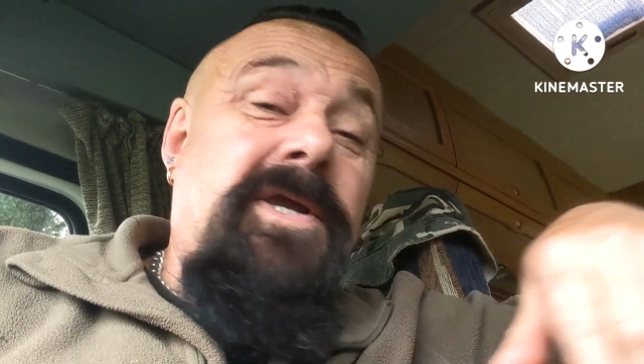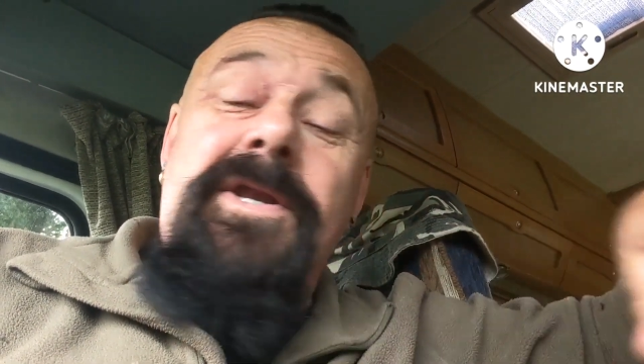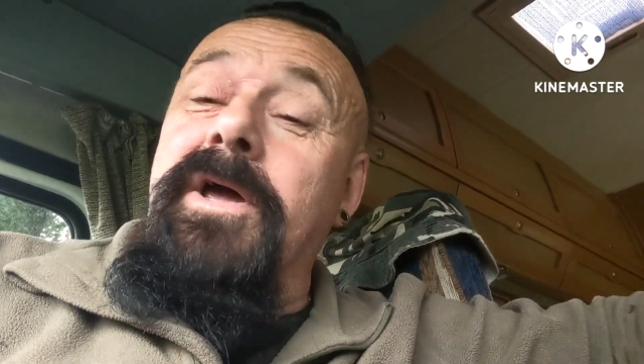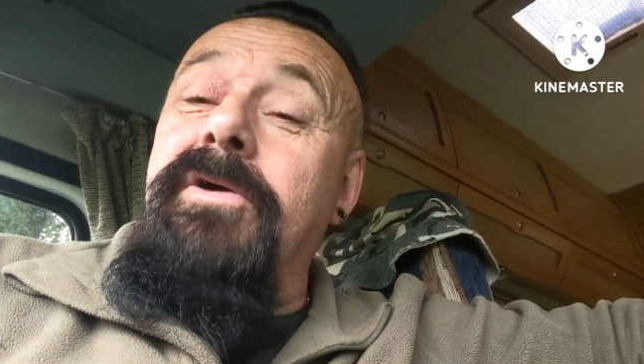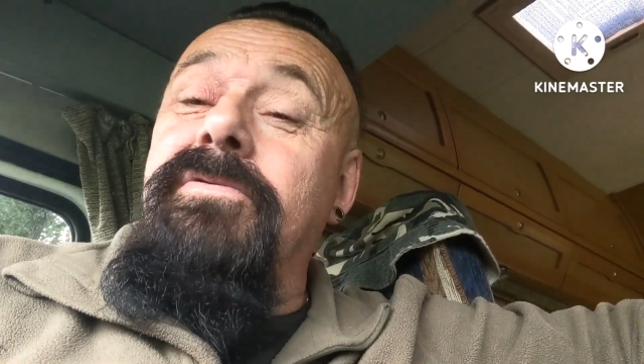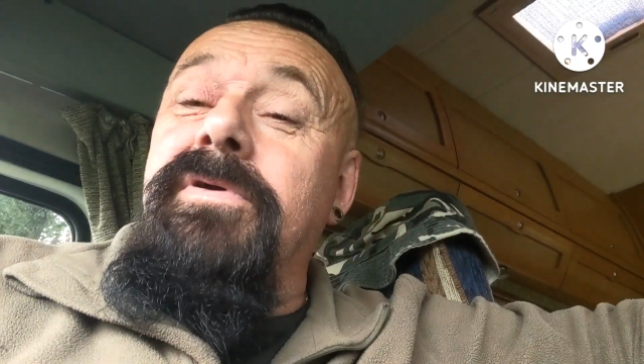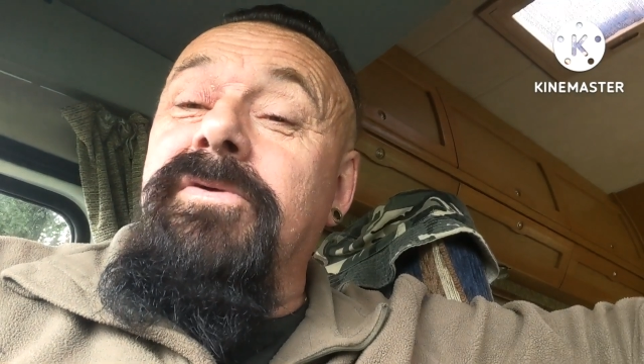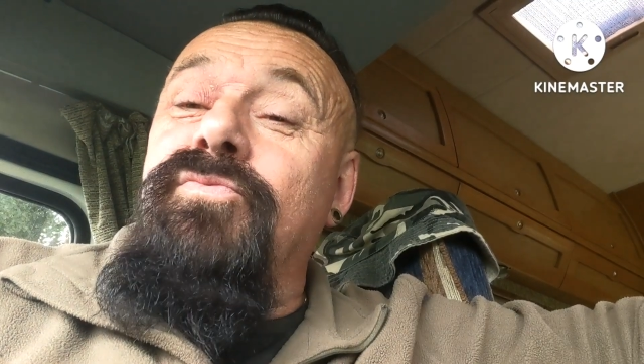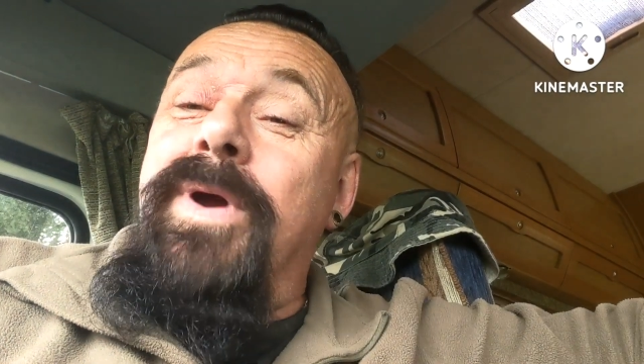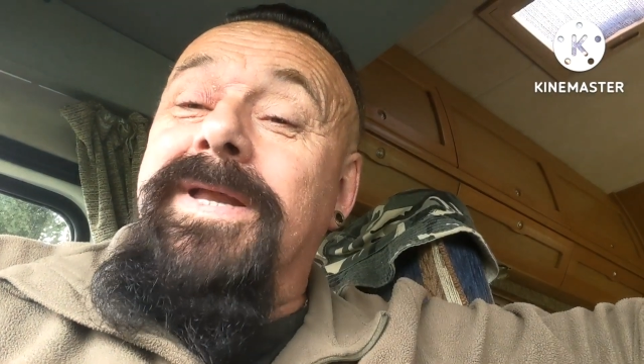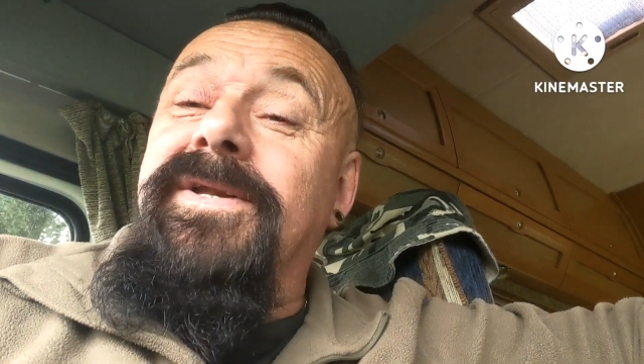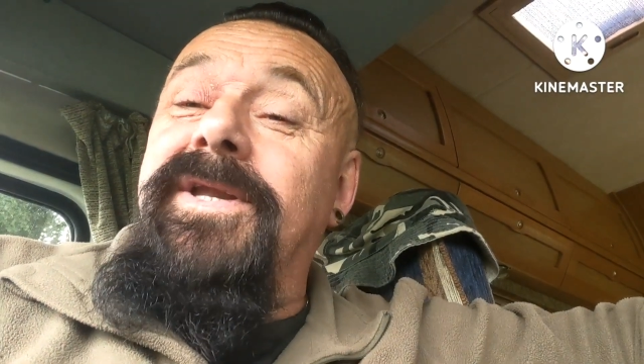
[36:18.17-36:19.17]
you know,
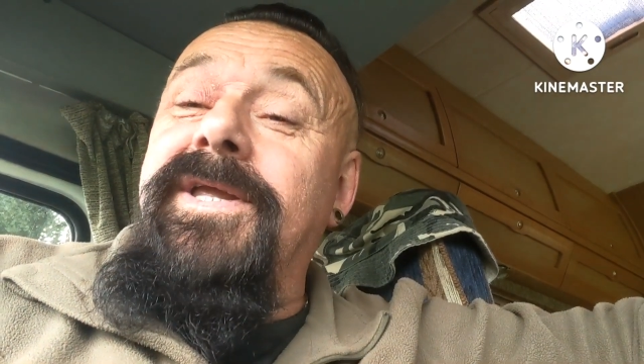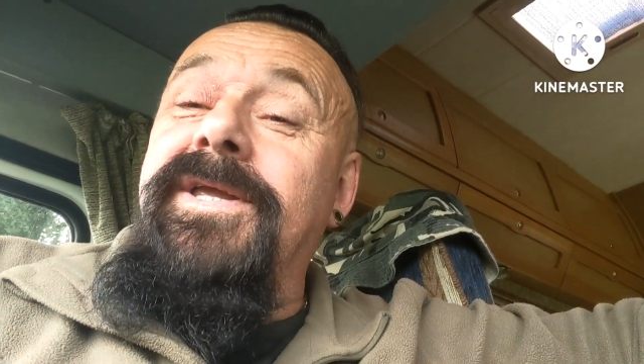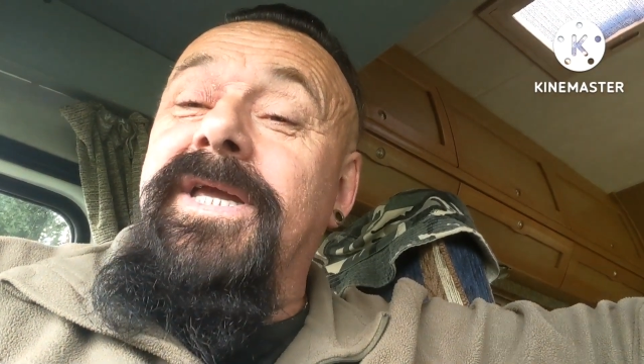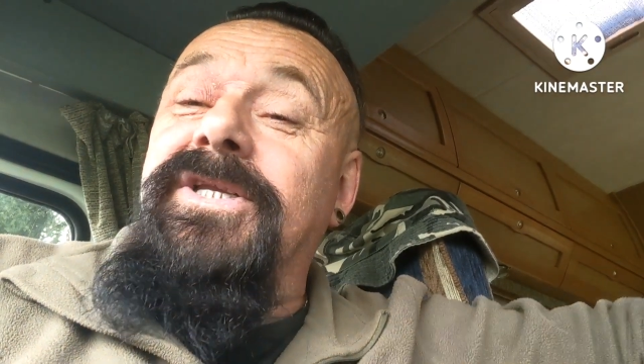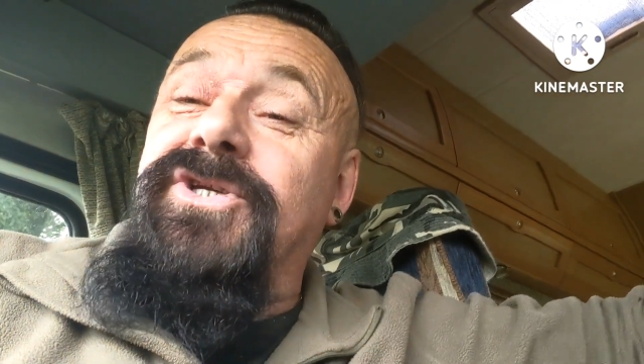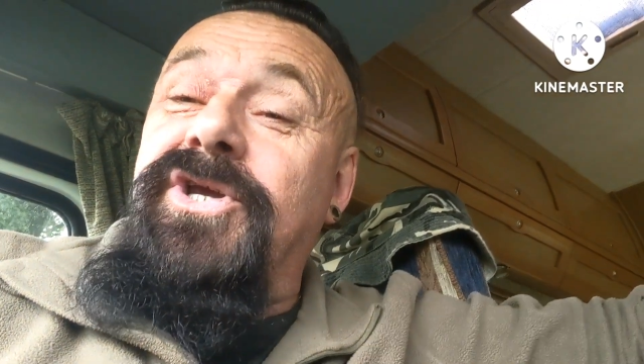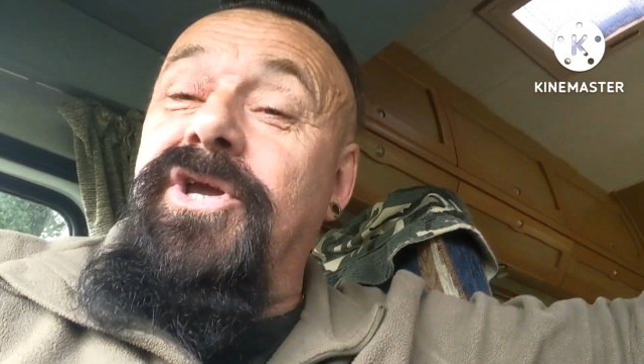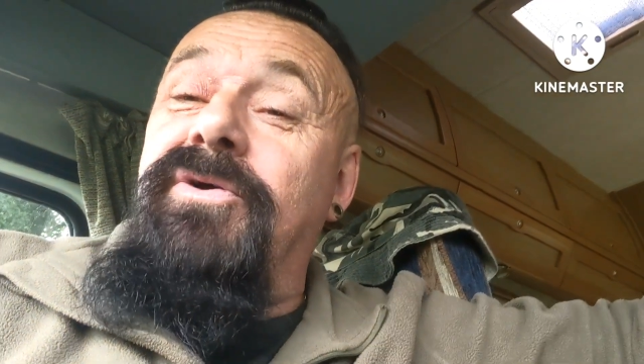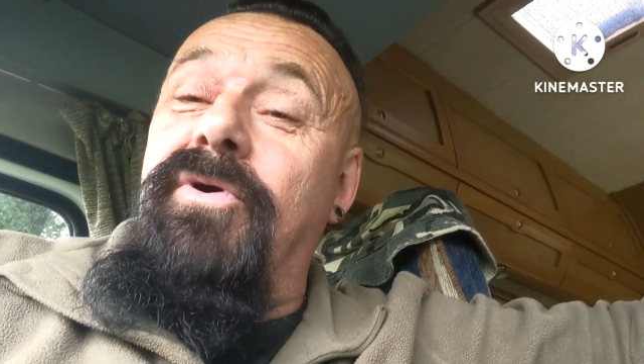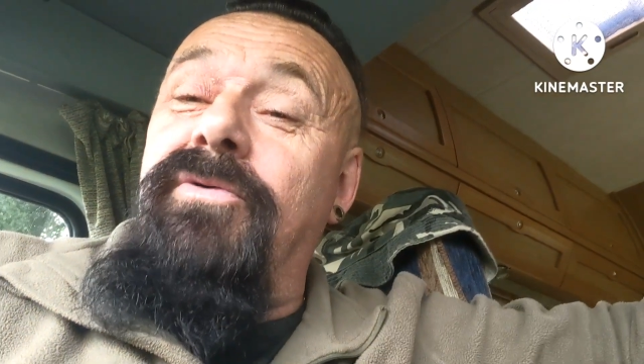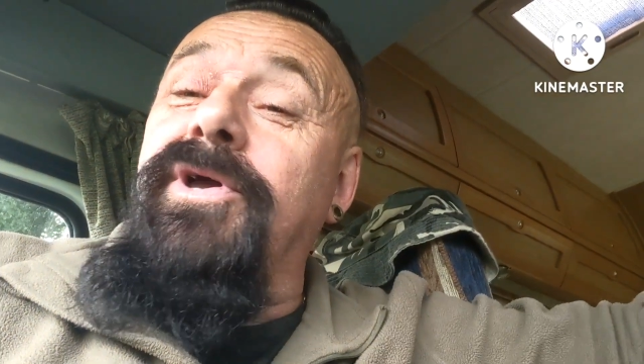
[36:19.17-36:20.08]
windy, it's cool.